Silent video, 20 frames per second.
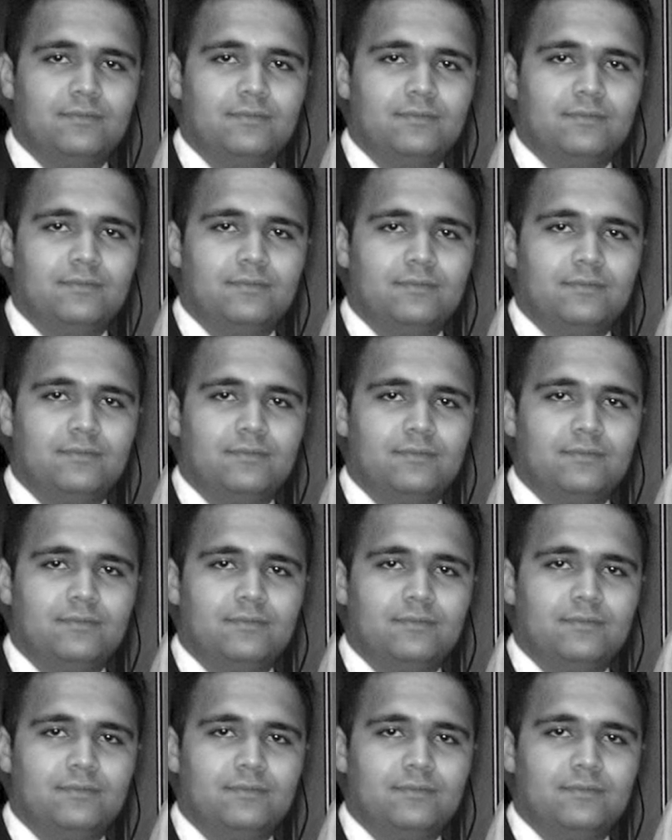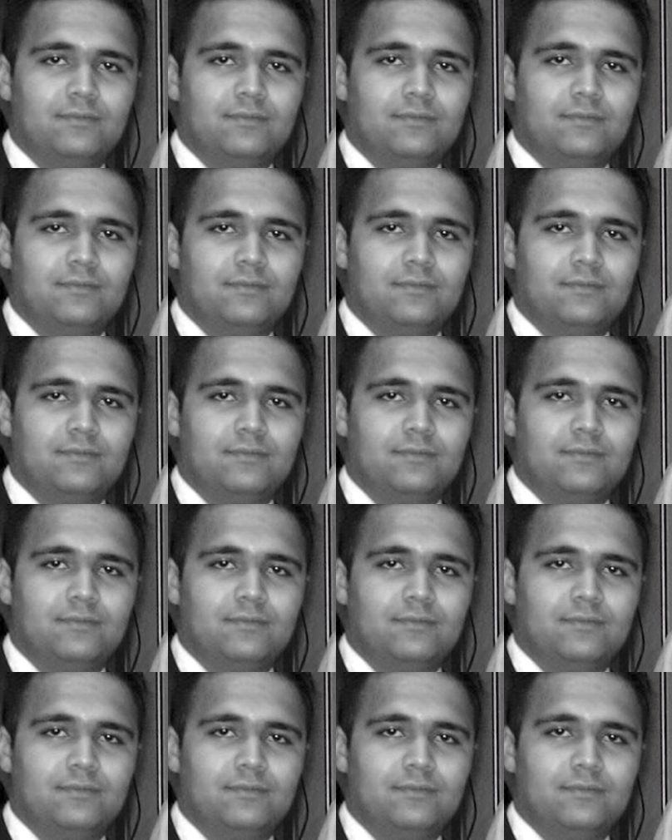
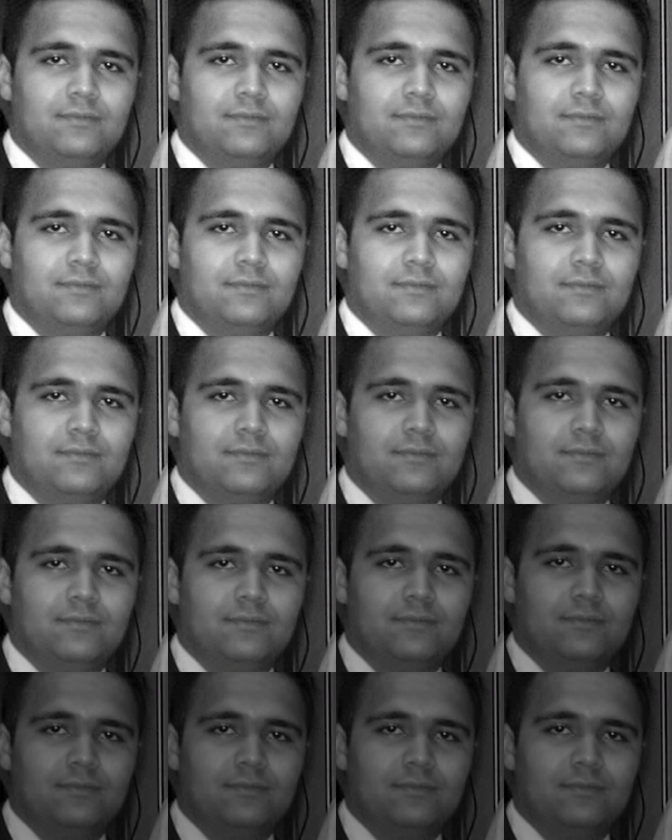(silence)